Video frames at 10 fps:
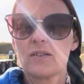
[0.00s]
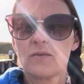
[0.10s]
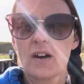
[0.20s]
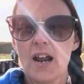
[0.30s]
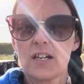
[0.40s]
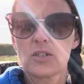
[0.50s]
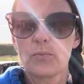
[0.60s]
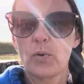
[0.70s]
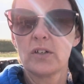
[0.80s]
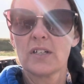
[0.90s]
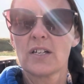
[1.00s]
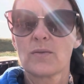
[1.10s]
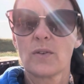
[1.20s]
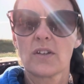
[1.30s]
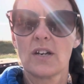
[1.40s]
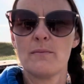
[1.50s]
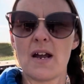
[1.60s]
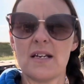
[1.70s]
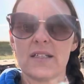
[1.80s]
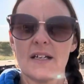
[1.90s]
and Renee spoiled us with an
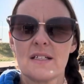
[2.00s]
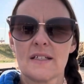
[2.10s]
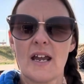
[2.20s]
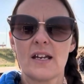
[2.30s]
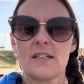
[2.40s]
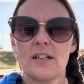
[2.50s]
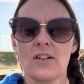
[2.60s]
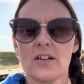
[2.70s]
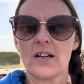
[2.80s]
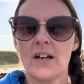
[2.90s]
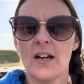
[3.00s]
amazing steak dinner.